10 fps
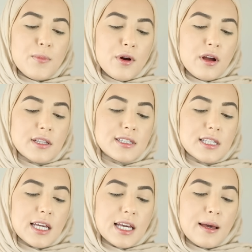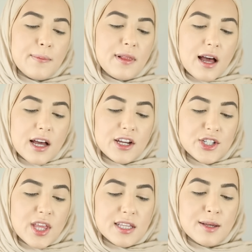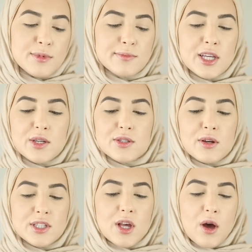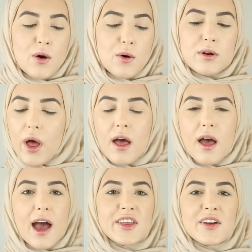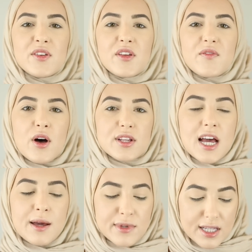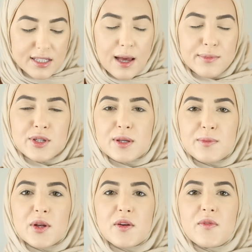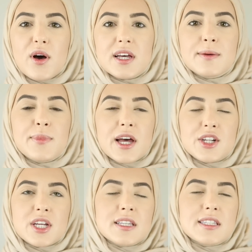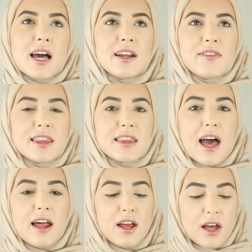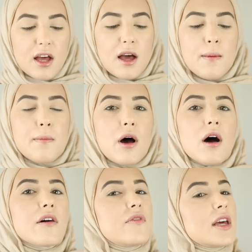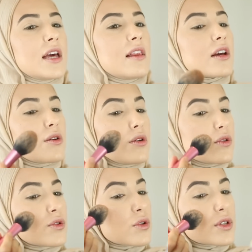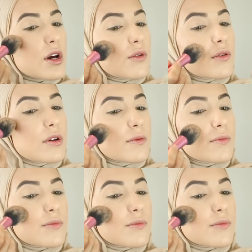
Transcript: bronzy blush that sometimes I use on its own. I think for the fall time, this is absolutely beautiful as a blush because it's kind of like that mauve-y, like neutral tone.